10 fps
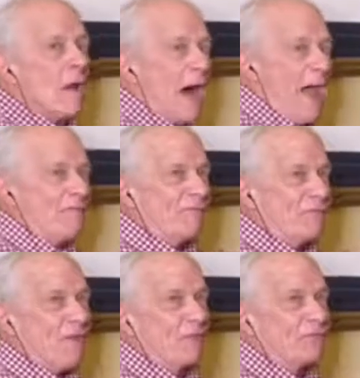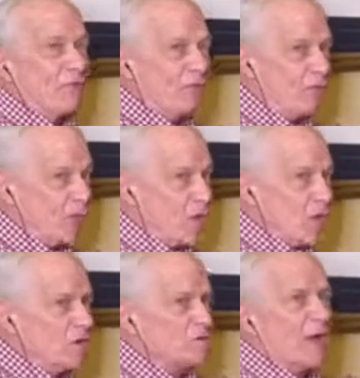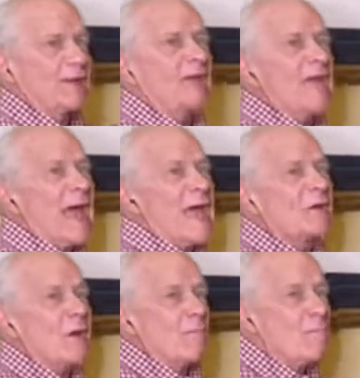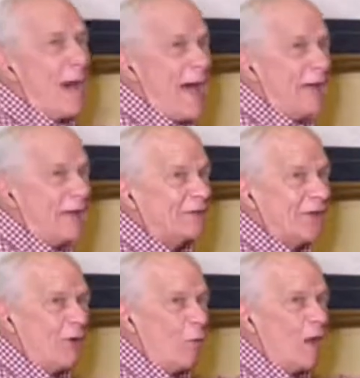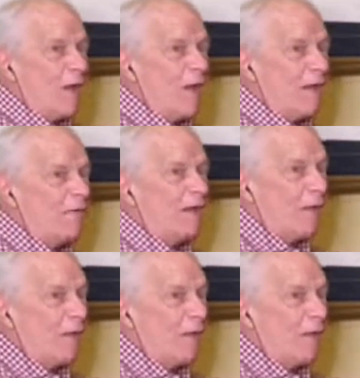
I felt the vision like a mighty wave,